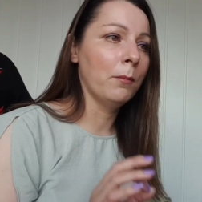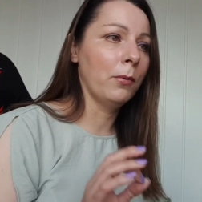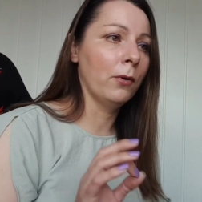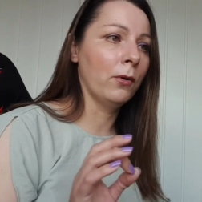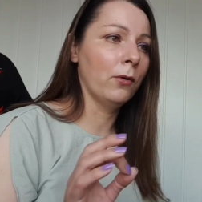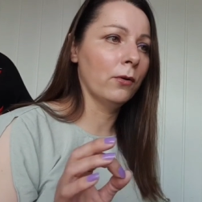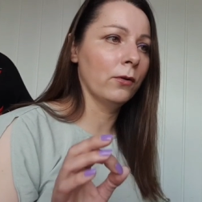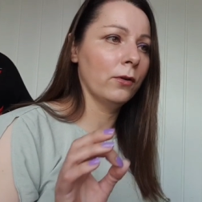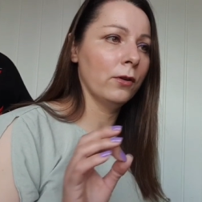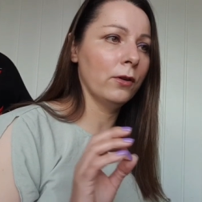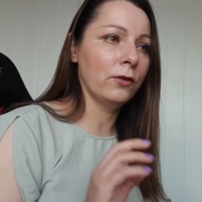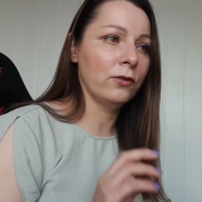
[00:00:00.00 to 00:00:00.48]

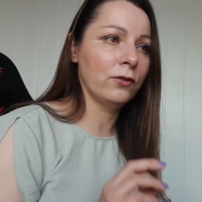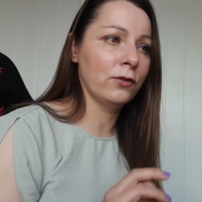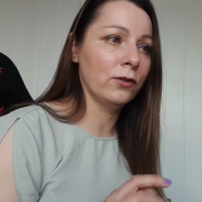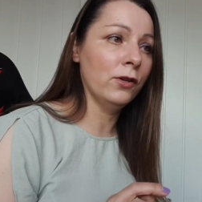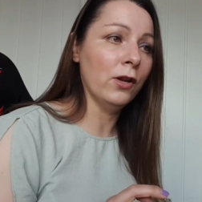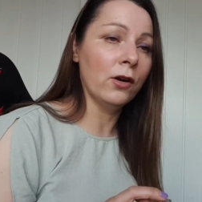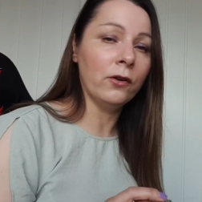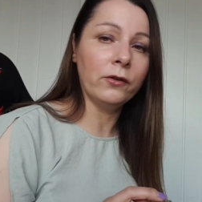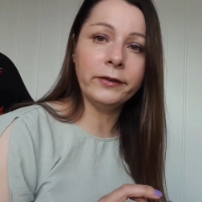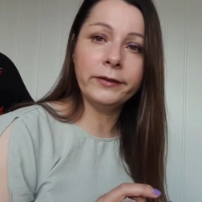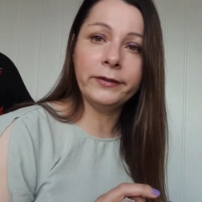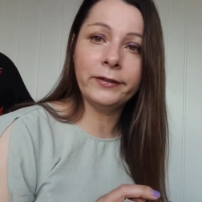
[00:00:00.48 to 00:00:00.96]
But the
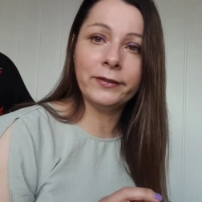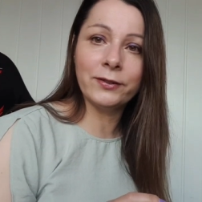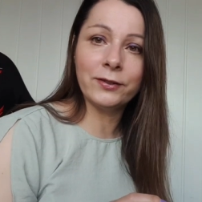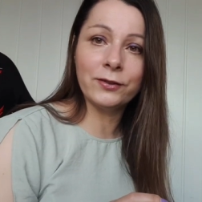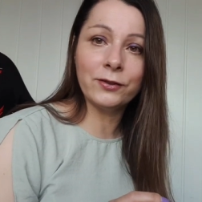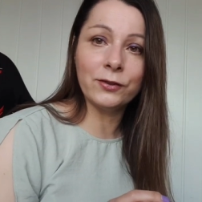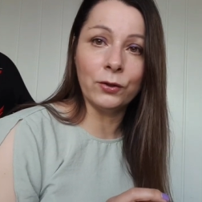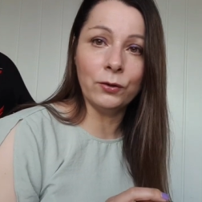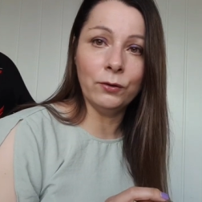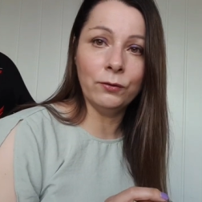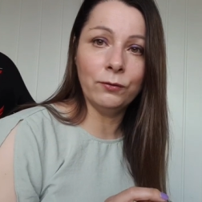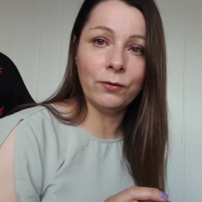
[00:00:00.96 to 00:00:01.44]
nice
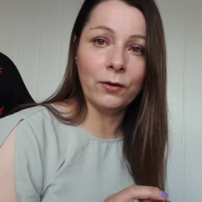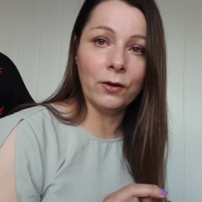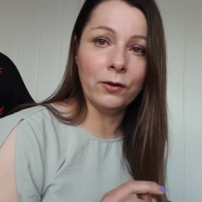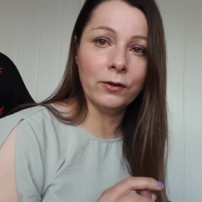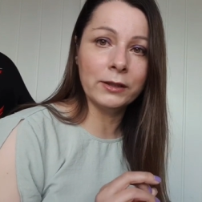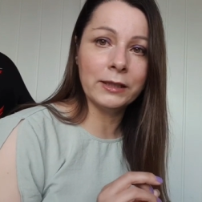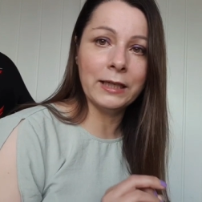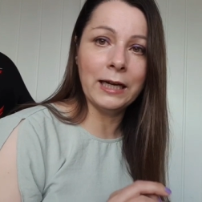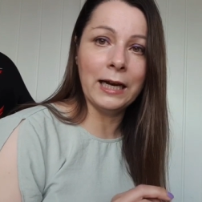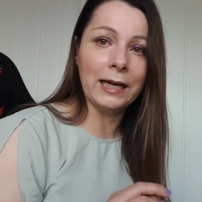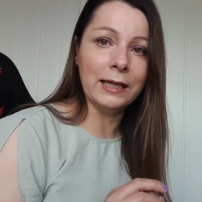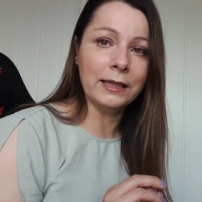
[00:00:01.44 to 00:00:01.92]
stuff
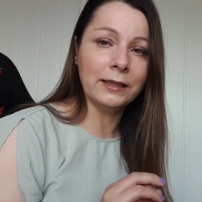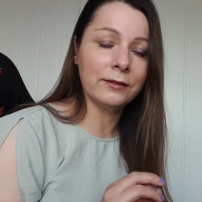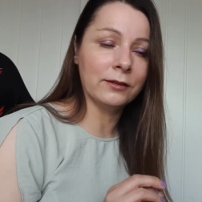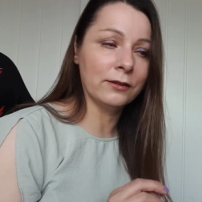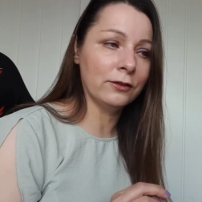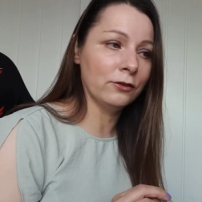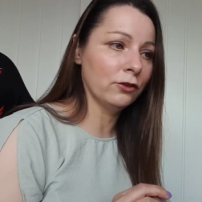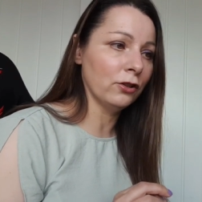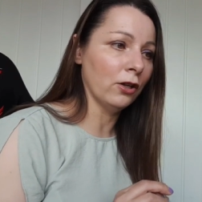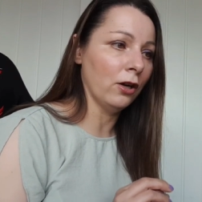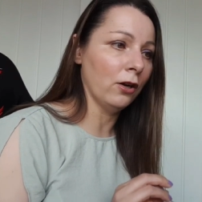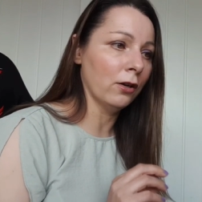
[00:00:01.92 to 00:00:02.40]
like
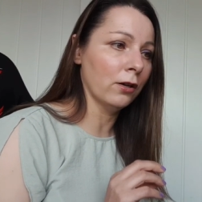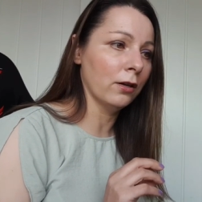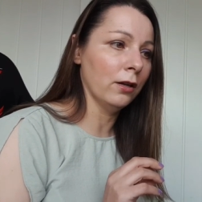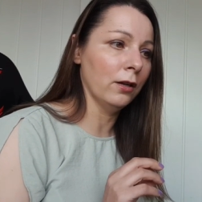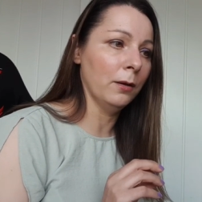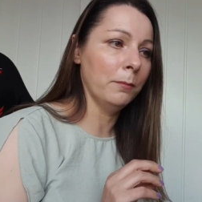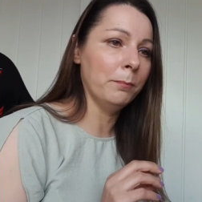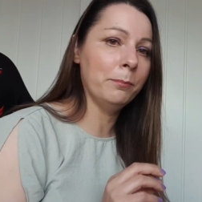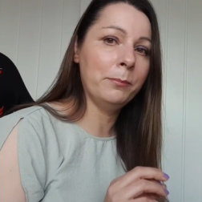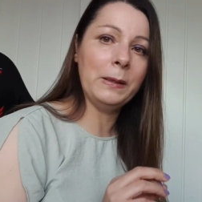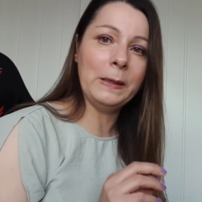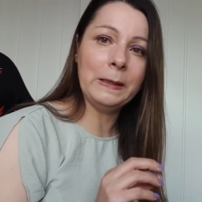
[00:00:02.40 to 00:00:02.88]
cakes and
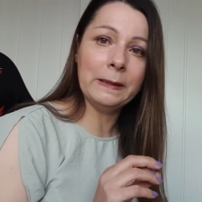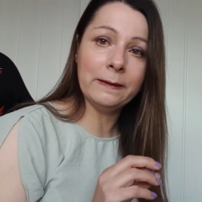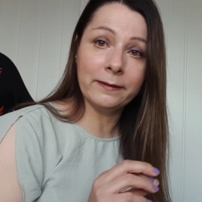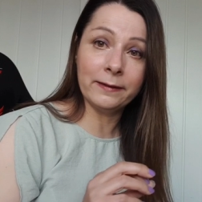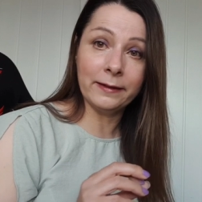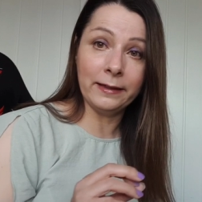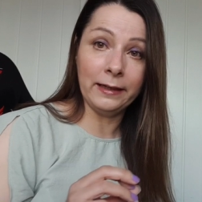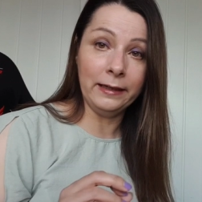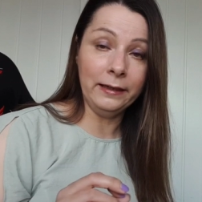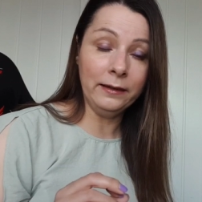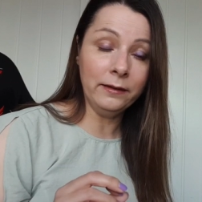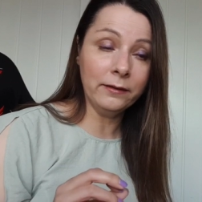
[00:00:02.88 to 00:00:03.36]
chocolate and
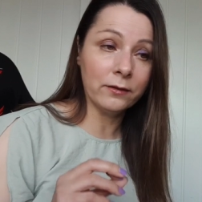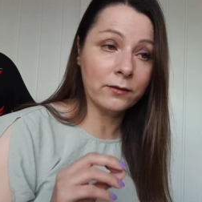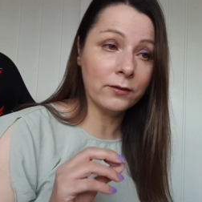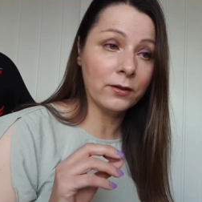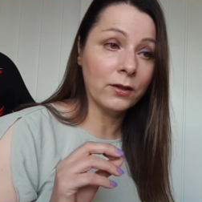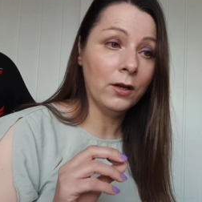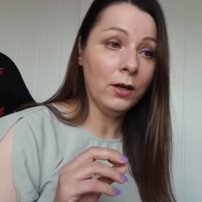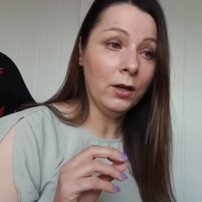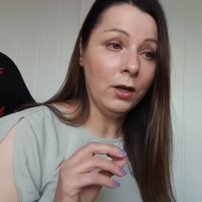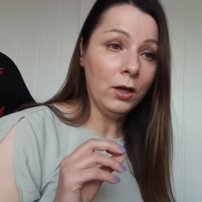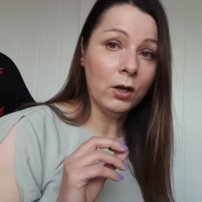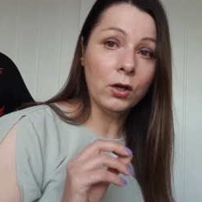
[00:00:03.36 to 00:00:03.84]

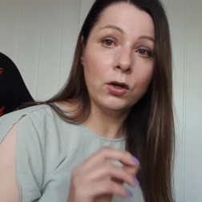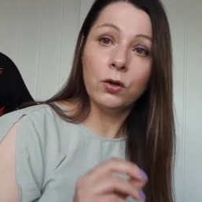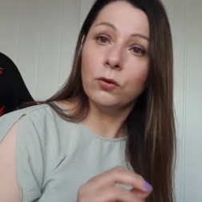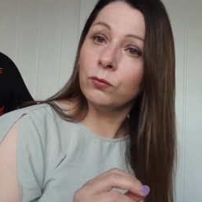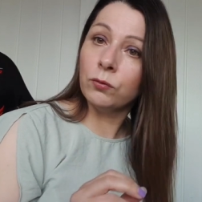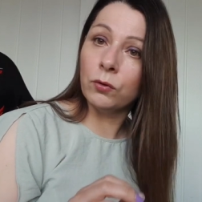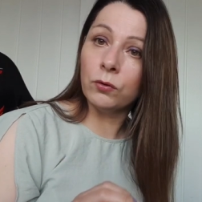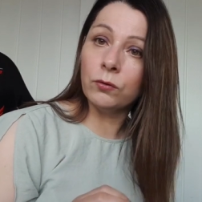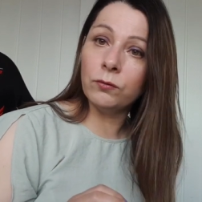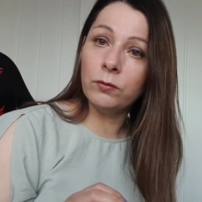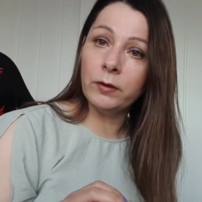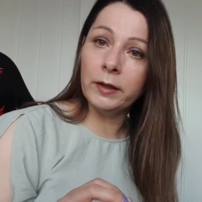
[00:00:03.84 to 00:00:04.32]
biscuits
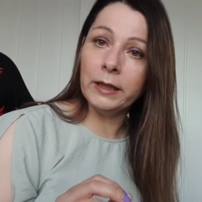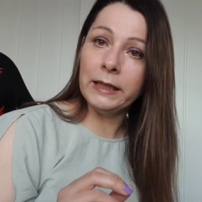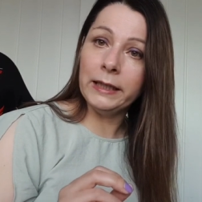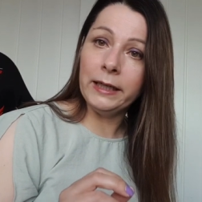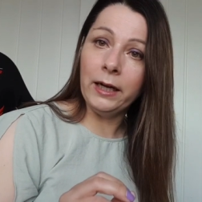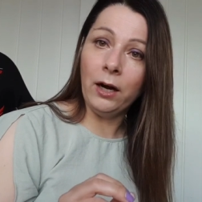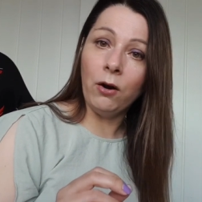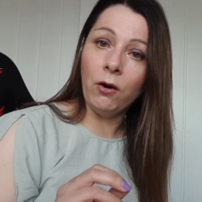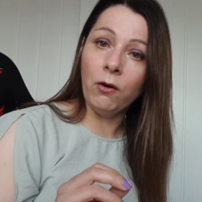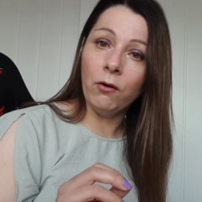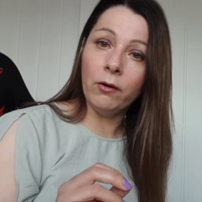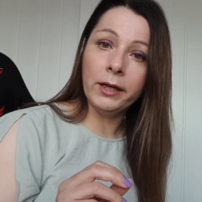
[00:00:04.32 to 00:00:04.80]
are all
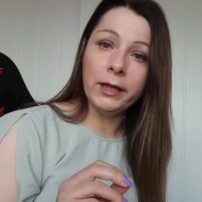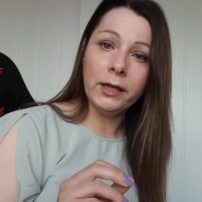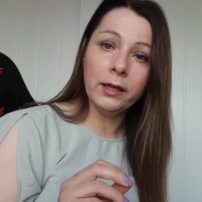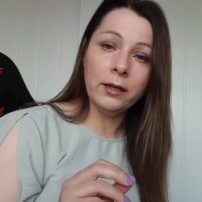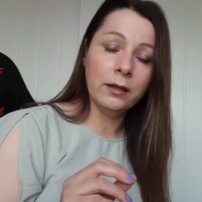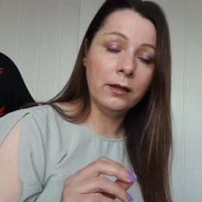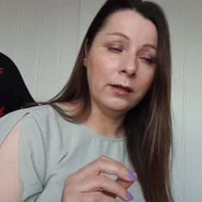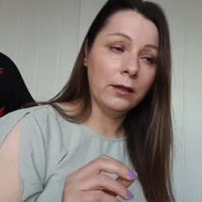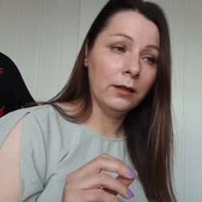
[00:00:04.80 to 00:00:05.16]
really high.